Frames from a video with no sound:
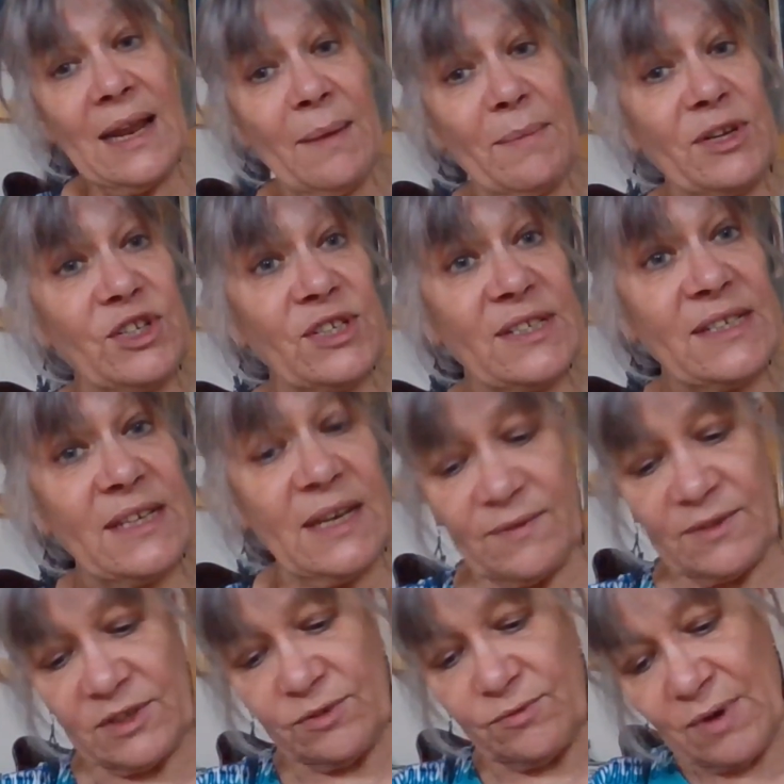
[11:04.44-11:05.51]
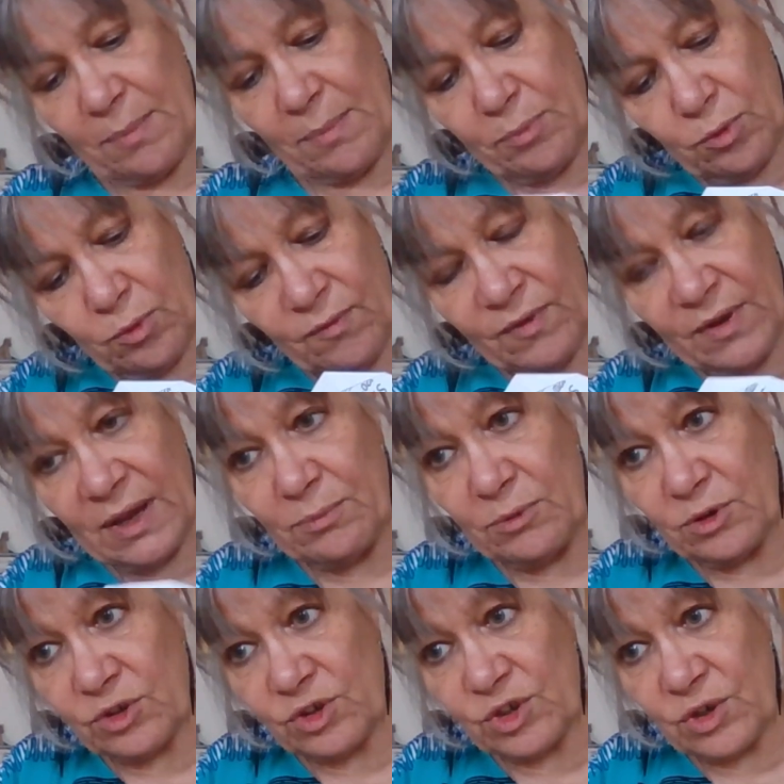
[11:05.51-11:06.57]
Let me just see if it's a wrap over. I'm
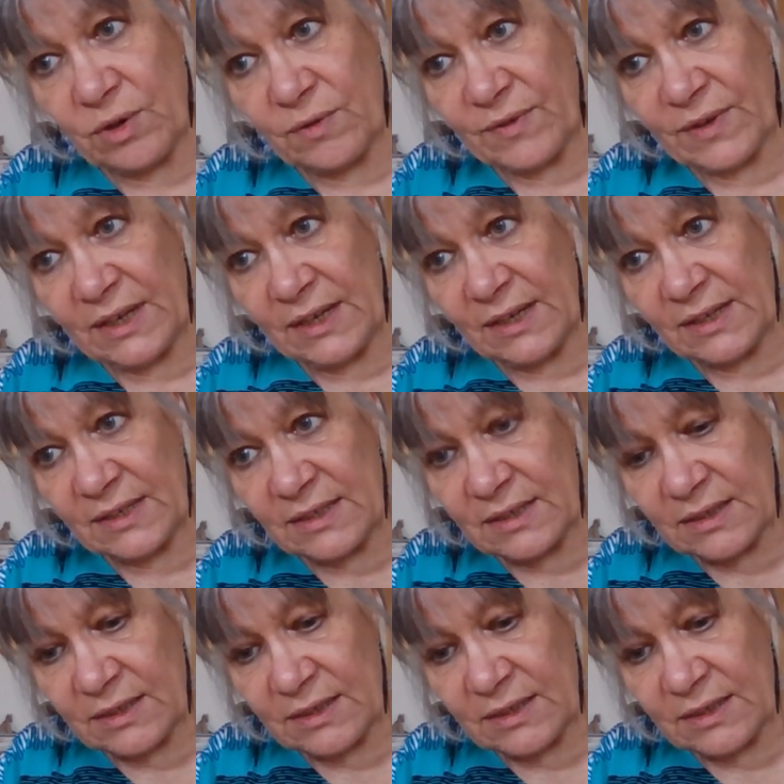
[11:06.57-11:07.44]
not sure if it is.